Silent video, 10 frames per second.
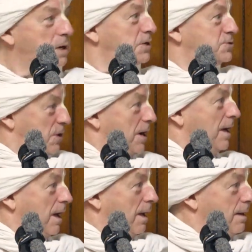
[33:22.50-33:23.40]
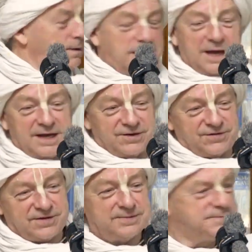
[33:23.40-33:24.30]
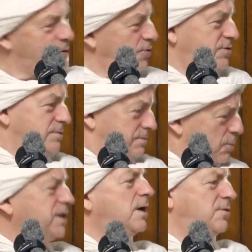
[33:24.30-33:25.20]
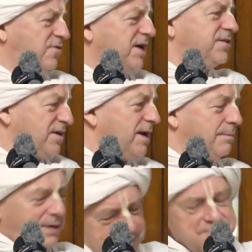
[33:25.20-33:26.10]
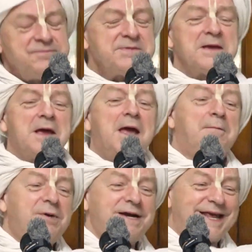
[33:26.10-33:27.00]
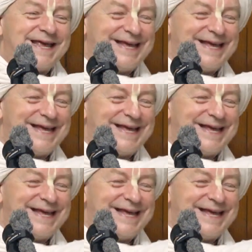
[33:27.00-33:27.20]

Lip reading: Sugar, yes. Of course, we don't drink tea, but